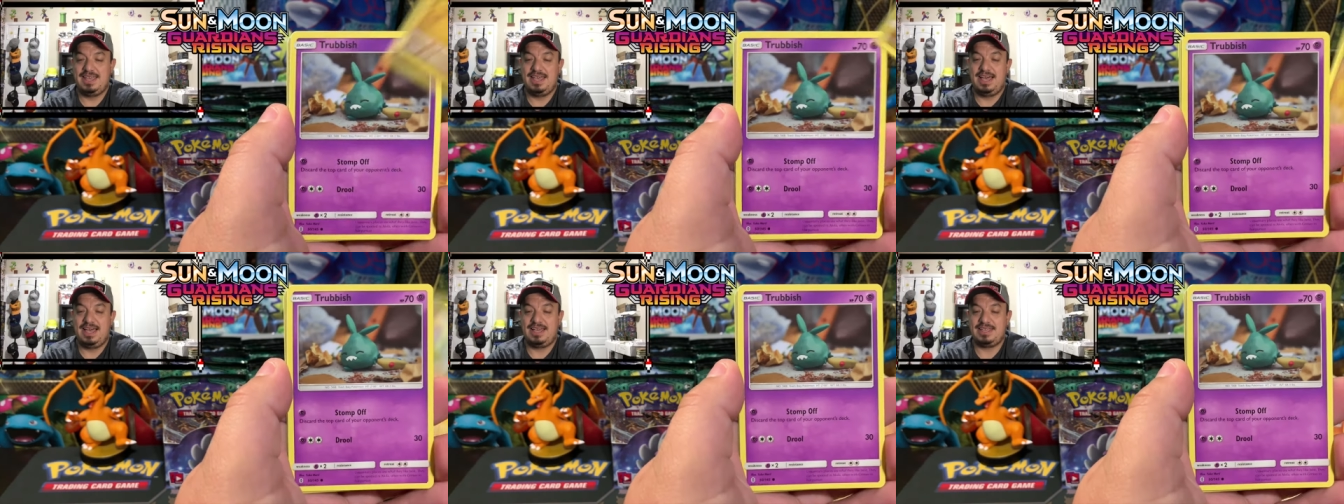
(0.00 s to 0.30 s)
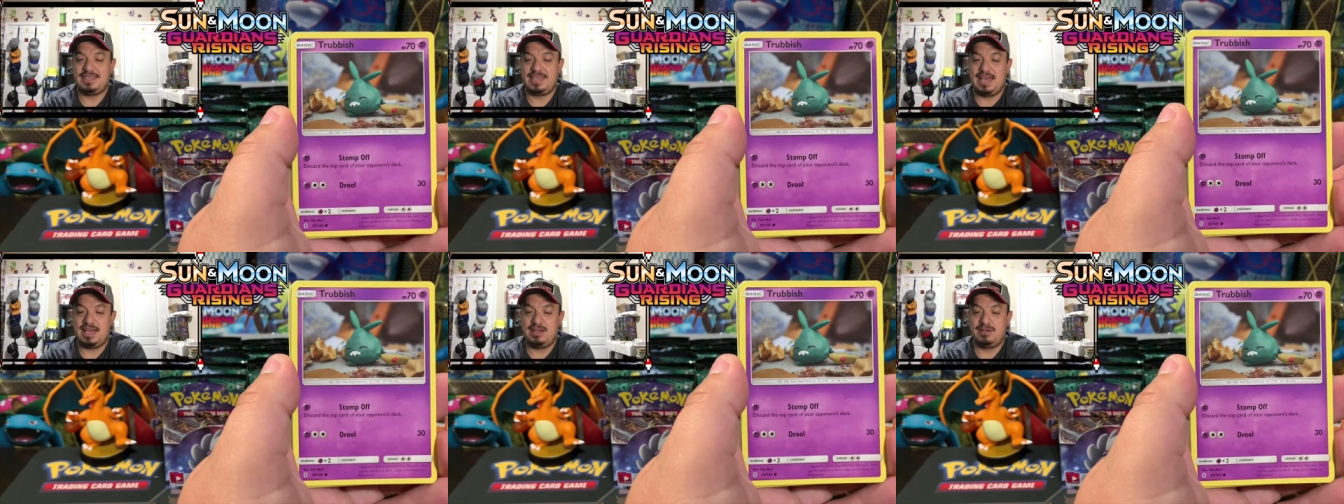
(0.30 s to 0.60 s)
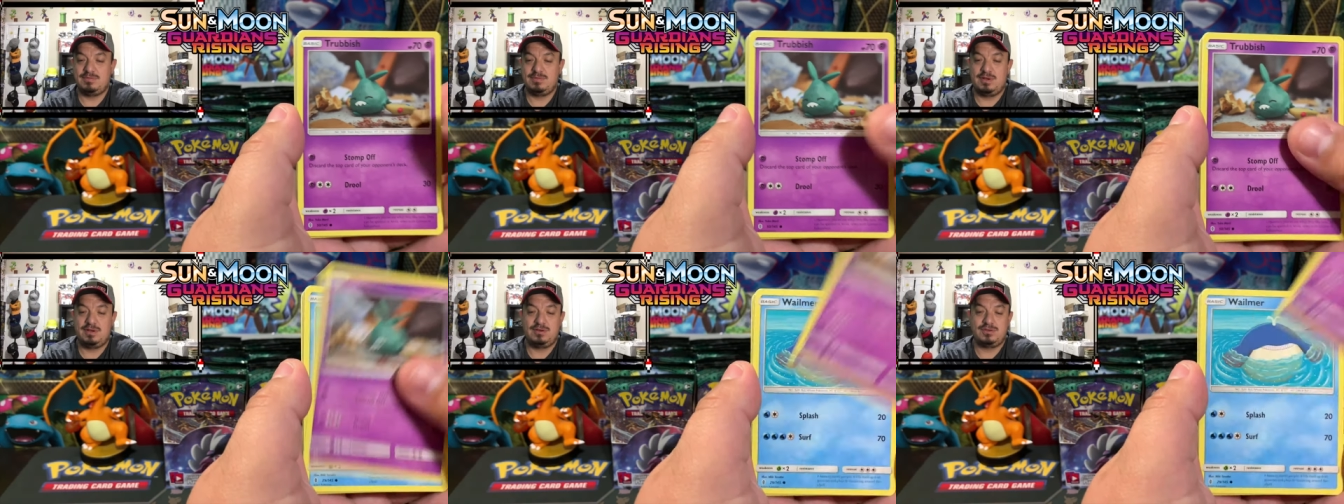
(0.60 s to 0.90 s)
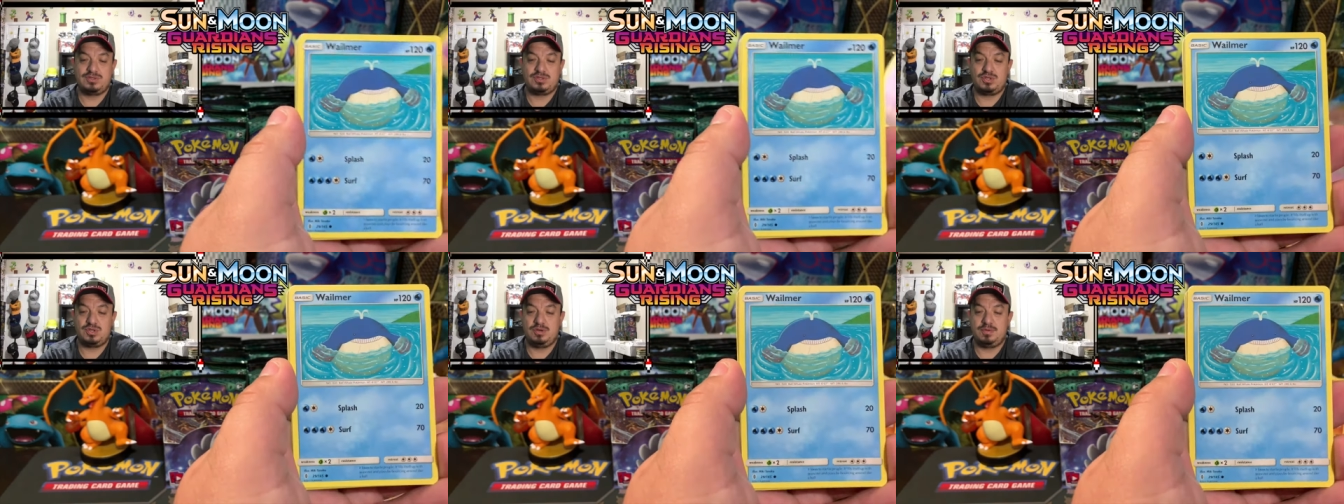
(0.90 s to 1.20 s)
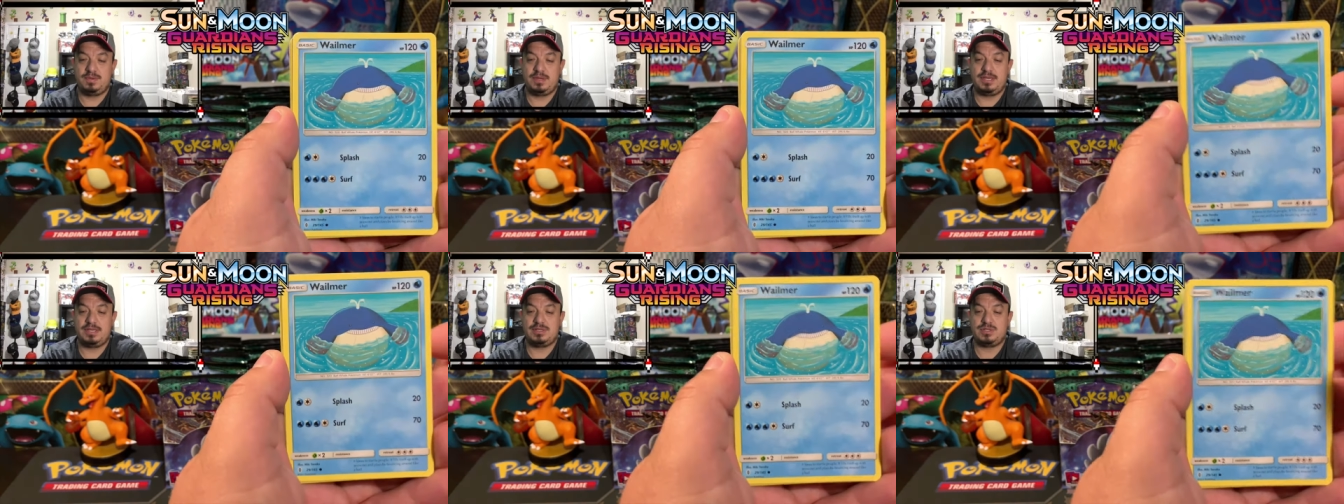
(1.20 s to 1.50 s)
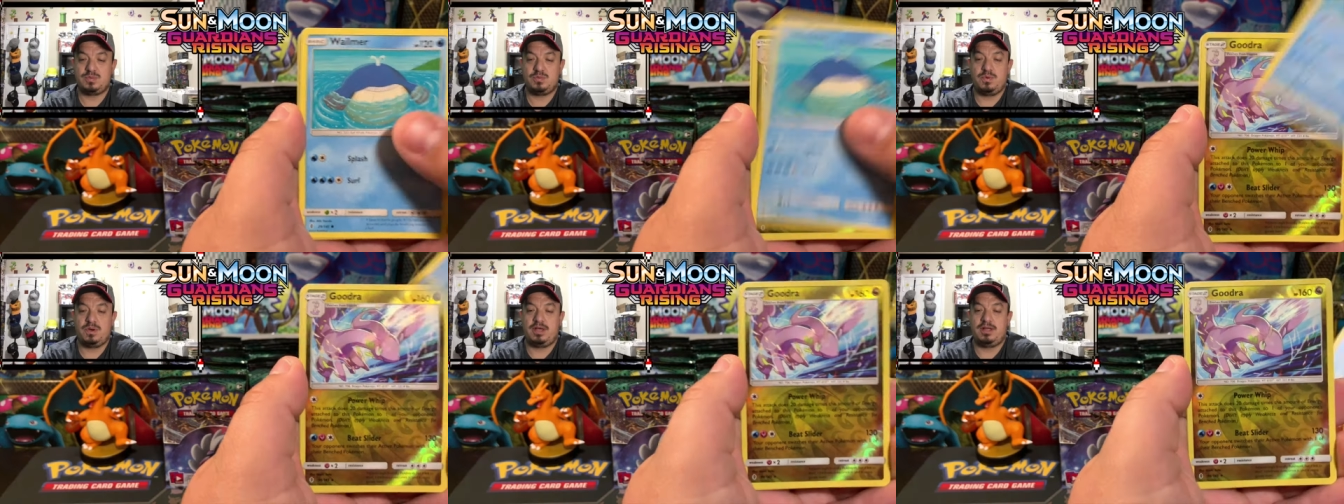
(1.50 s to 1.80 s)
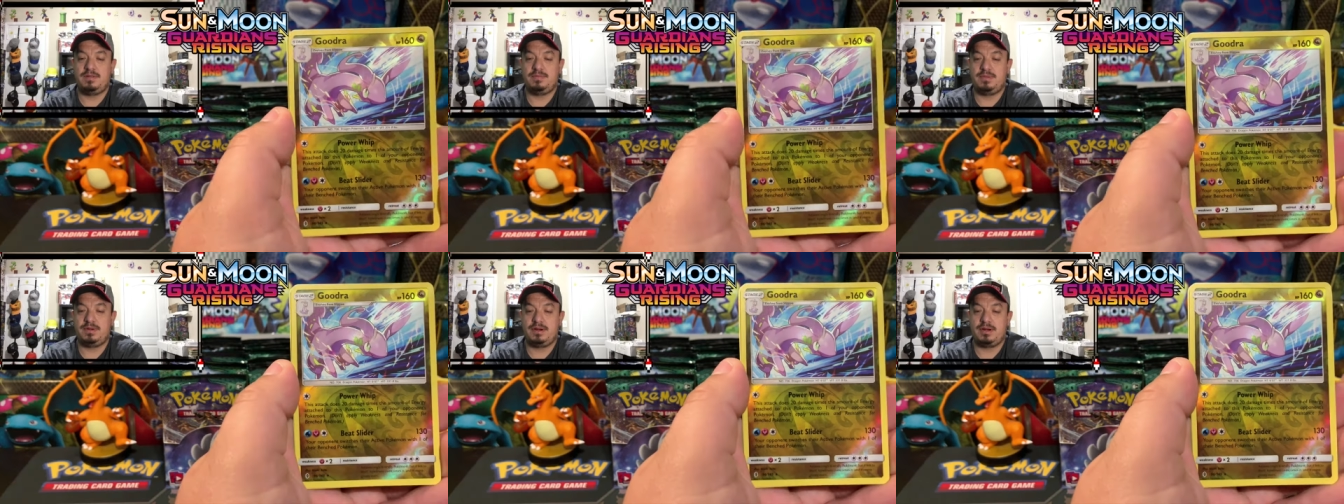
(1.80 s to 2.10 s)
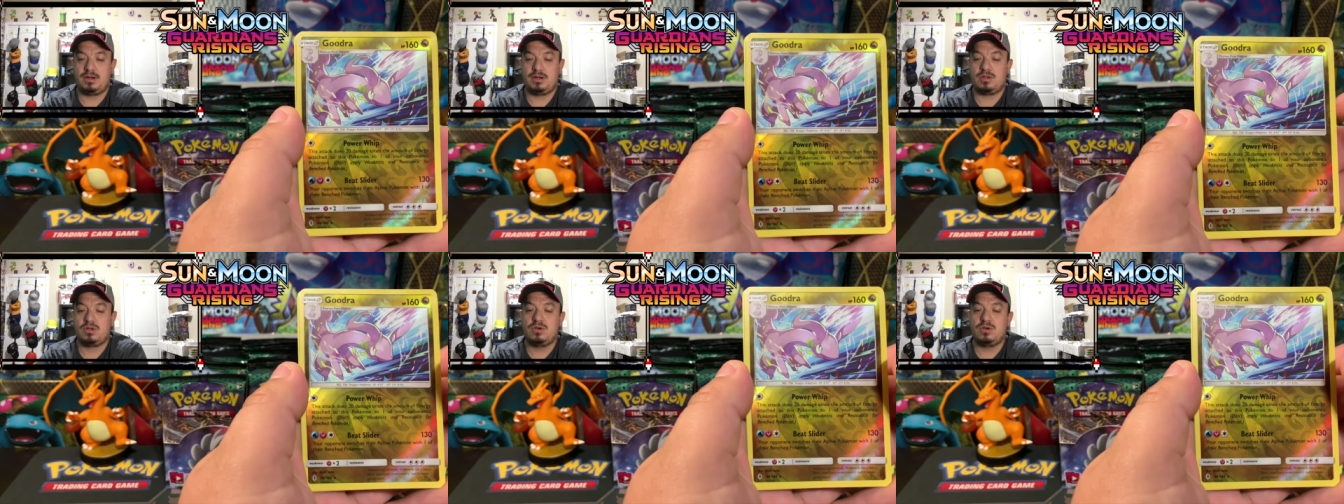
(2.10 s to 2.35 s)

Uh, Trubbish, Wilmer,